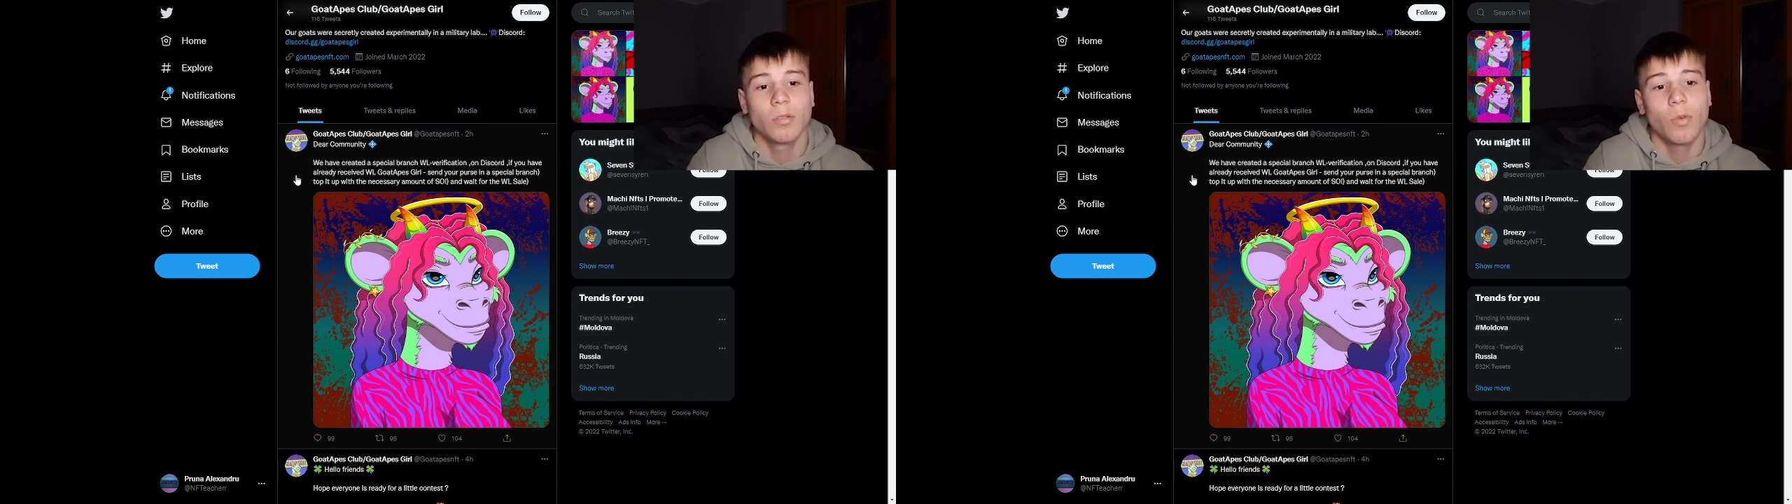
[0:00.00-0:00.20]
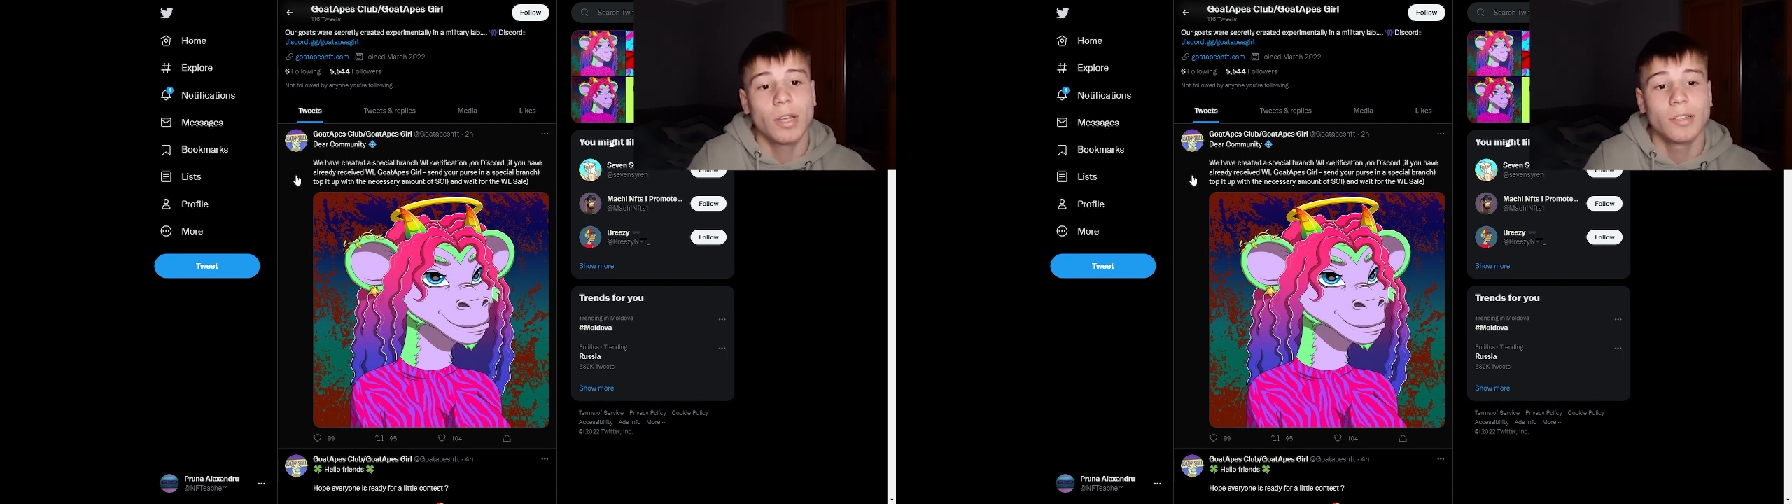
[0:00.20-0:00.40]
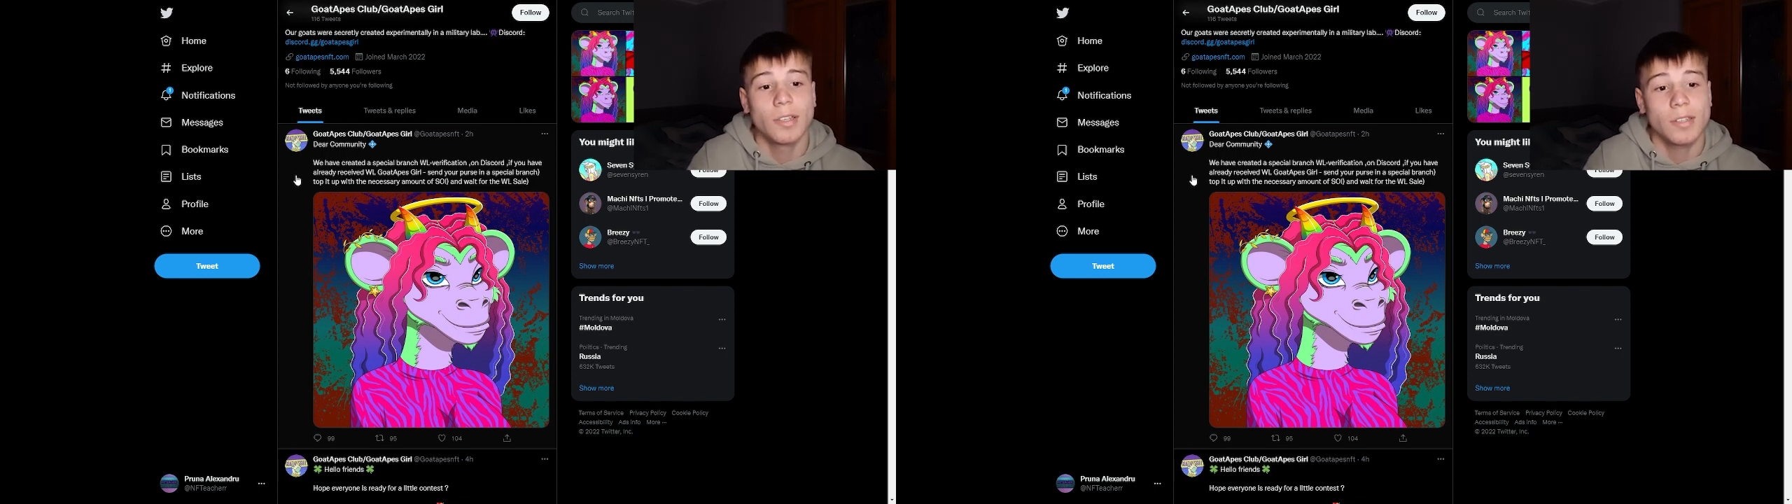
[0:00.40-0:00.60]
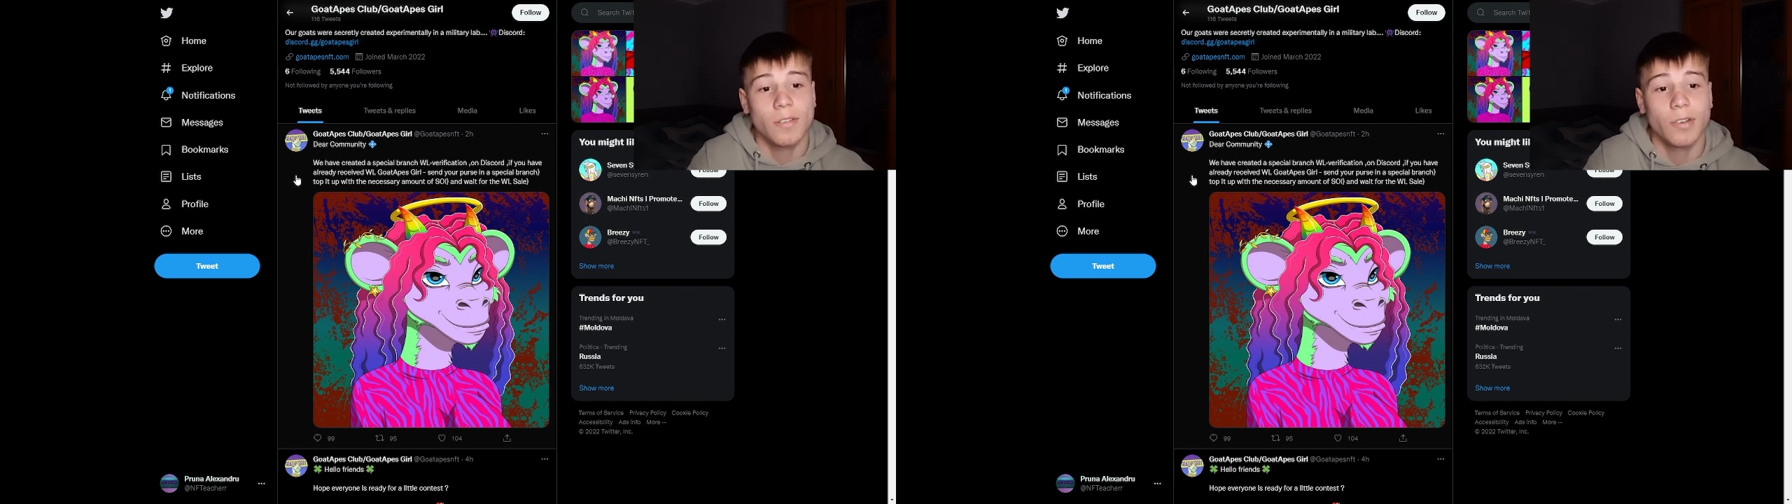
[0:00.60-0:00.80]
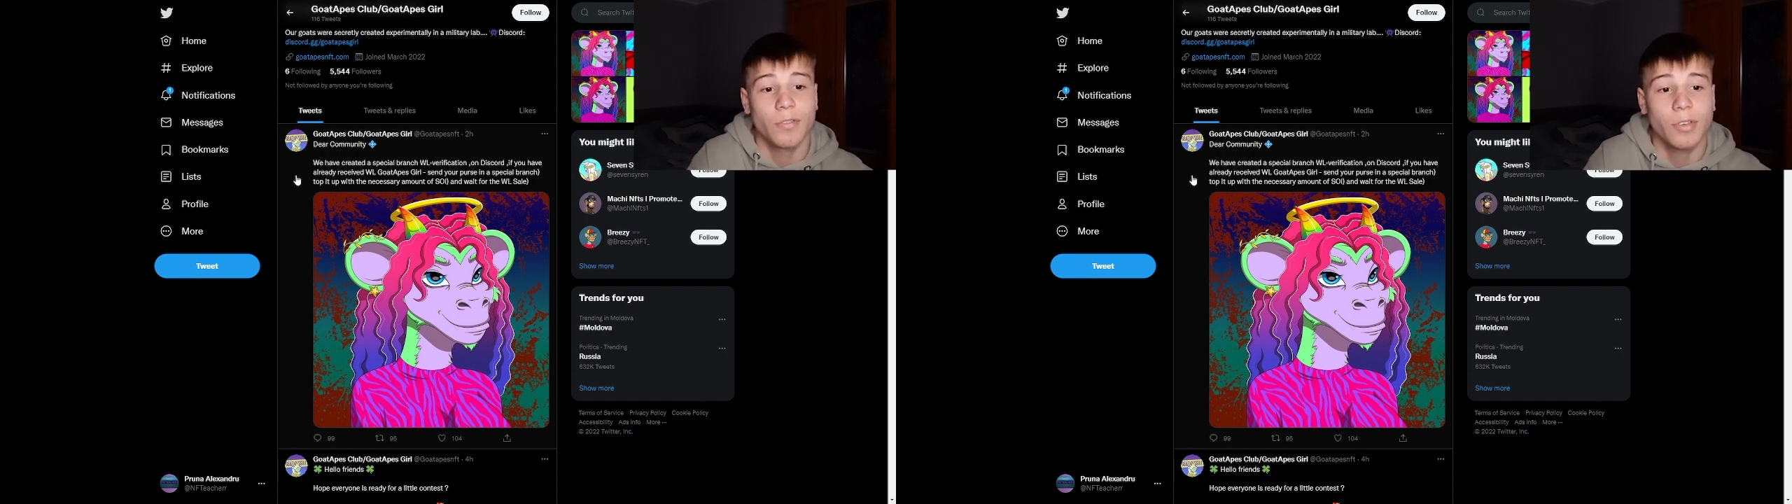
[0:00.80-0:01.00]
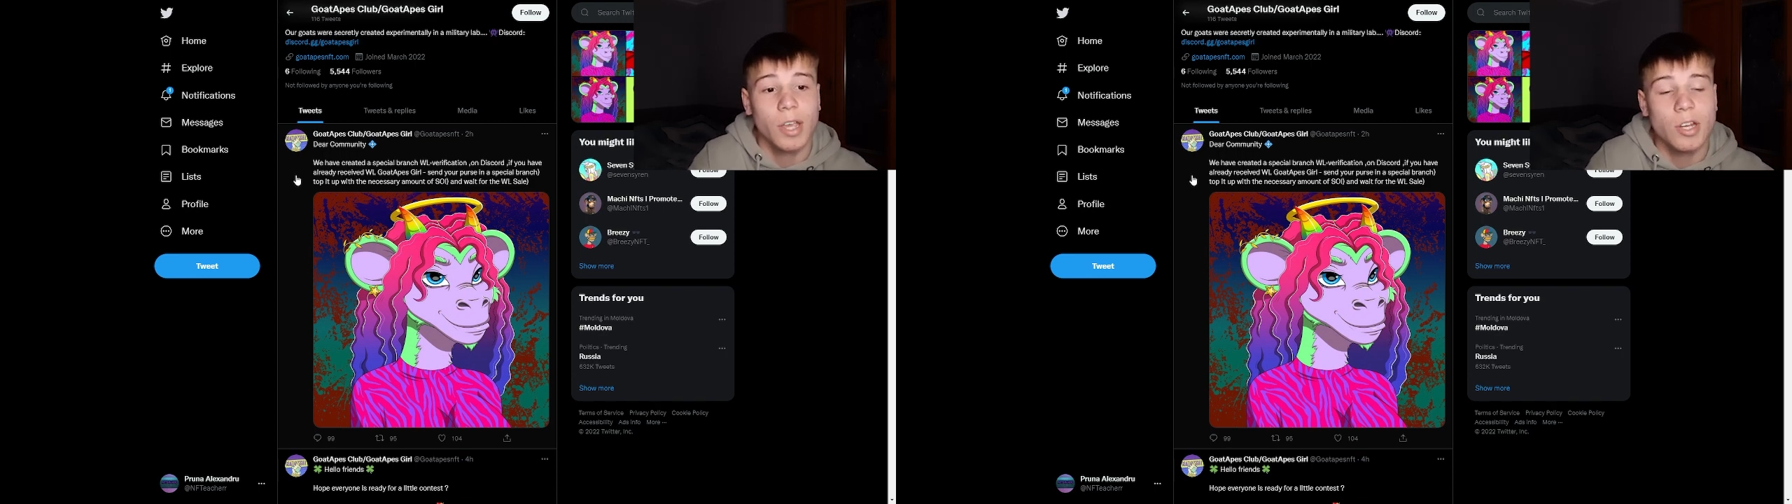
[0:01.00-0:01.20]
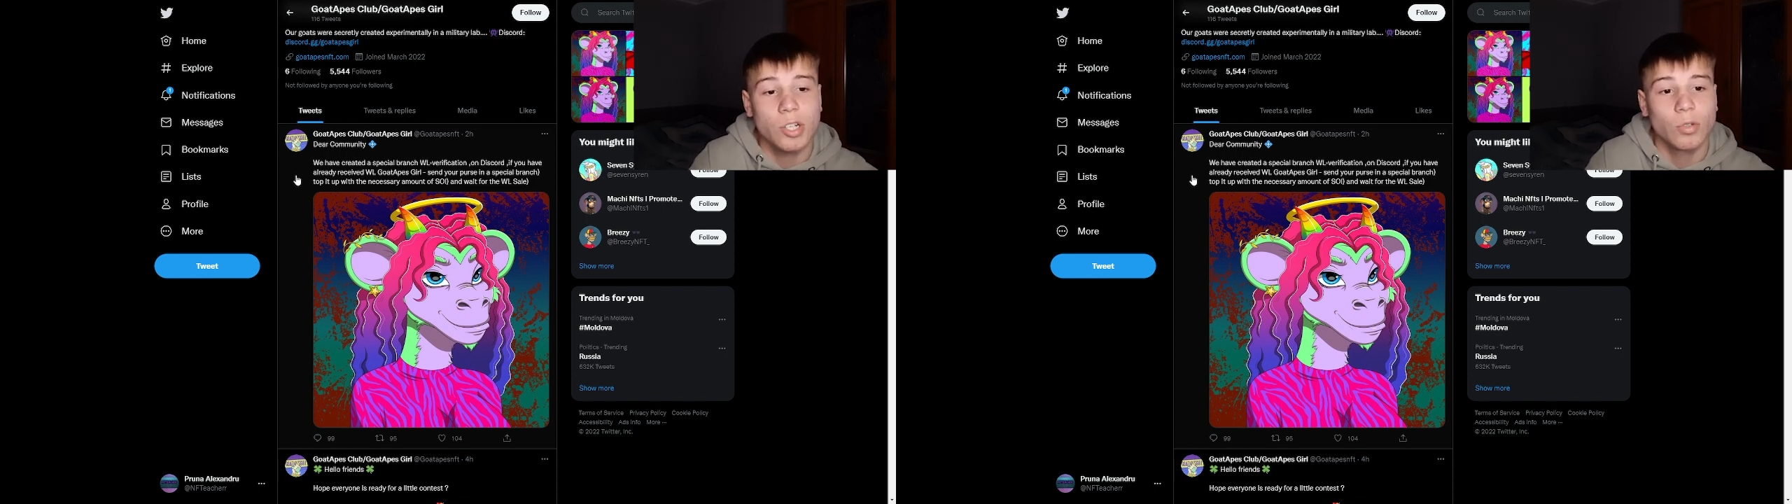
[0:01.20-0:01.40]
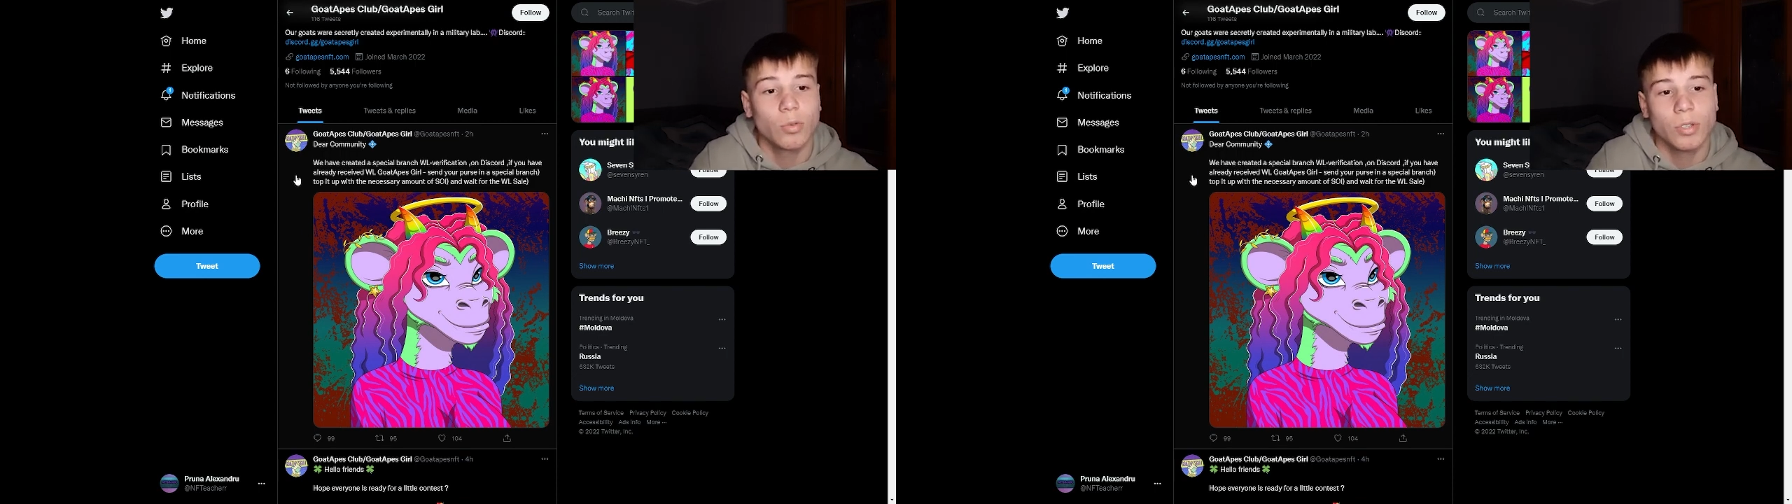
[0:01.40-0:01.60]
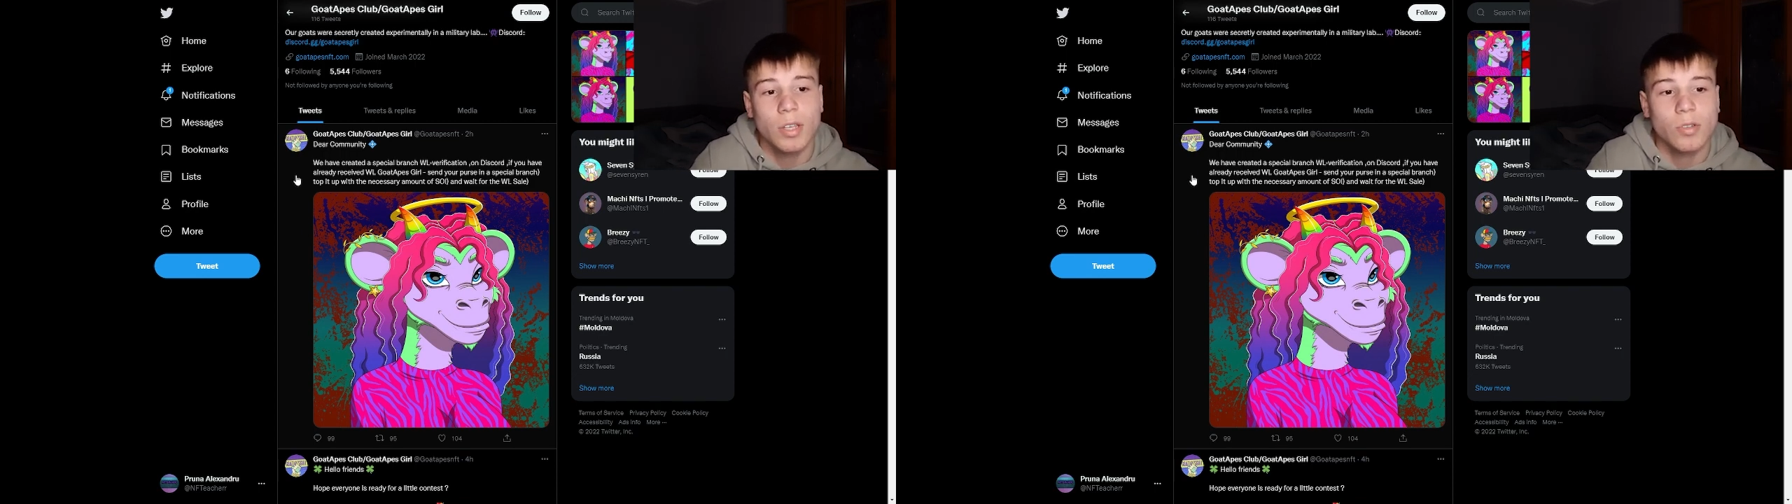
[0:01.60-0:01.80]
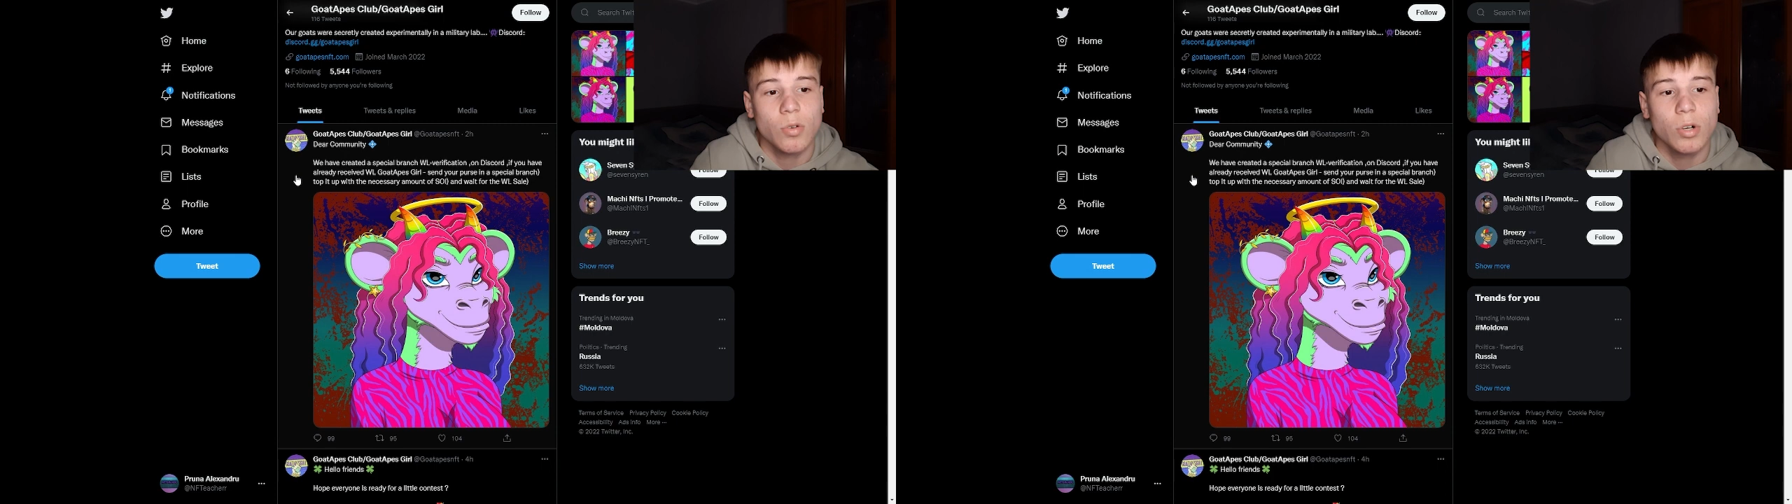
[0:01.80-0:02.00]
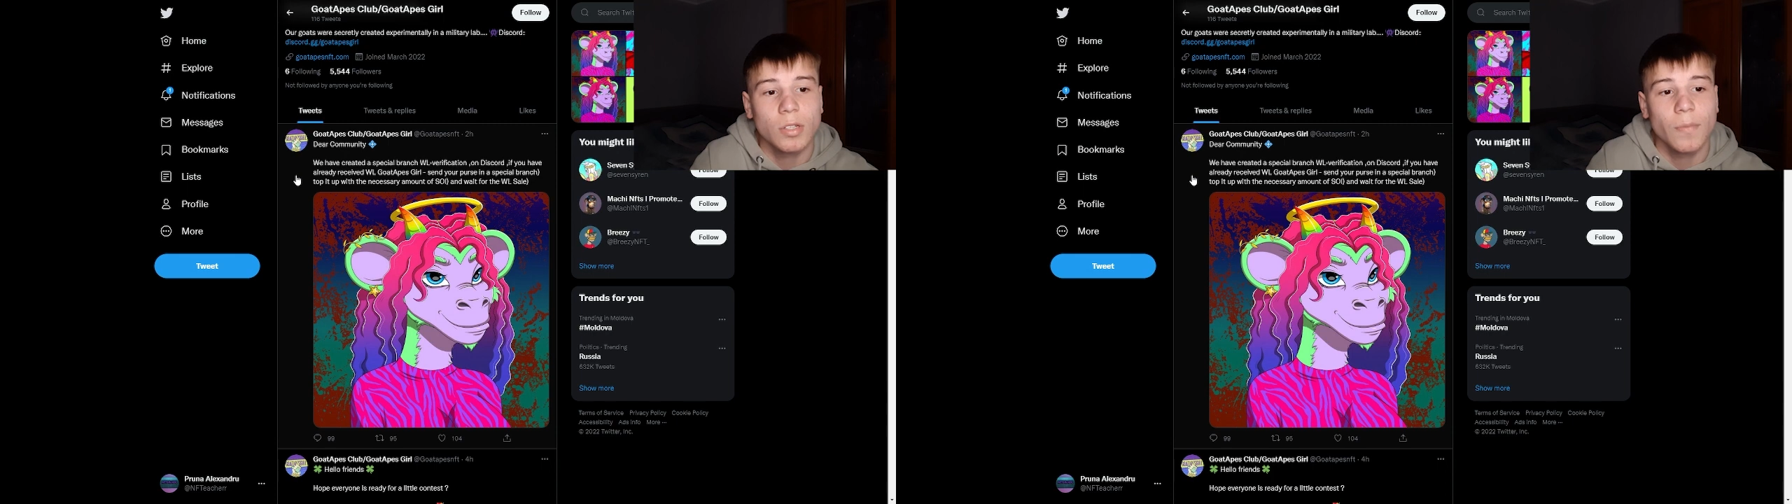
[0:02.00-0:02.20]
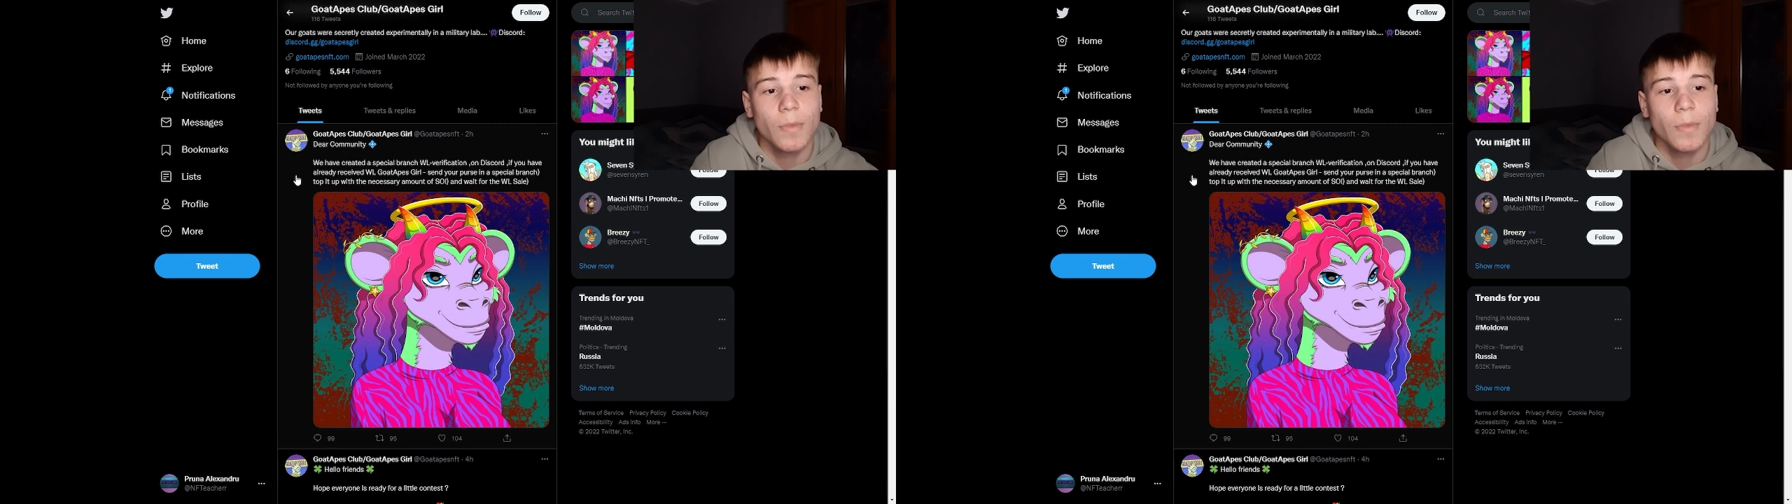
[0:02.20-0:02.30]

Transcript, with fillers: whitelist verification on Discord.